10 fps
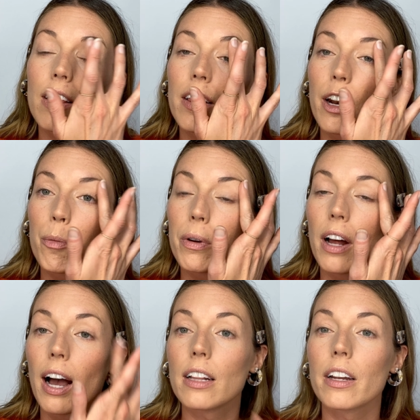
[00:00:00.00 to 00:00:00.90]
that I put
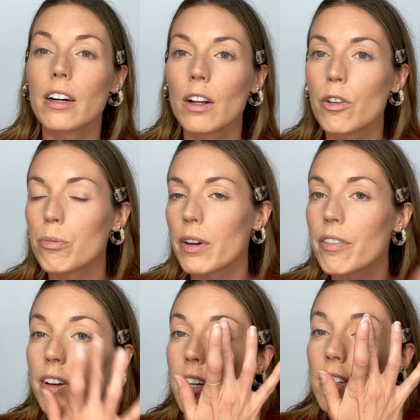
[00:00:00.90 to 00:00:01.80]
highlighter all over my
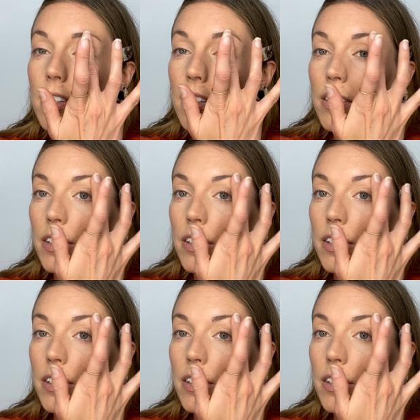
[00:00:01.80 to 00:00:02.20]
face.